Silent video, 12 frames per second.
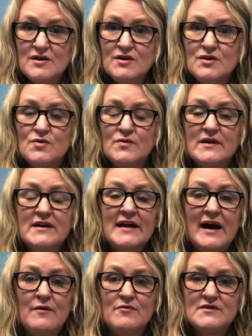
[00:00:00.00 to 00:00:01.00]
you can
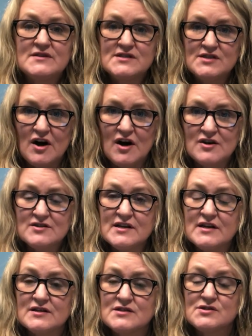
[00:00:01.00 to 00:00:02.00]
count the stars in
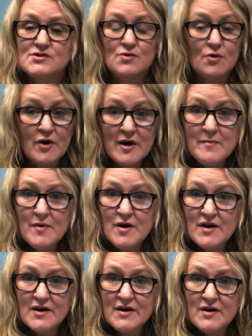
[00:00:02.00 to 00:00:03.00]
a
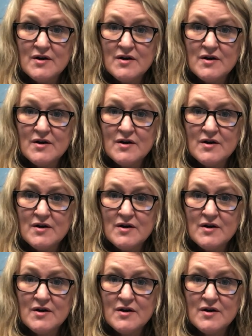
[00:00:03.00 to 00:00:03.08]
storybook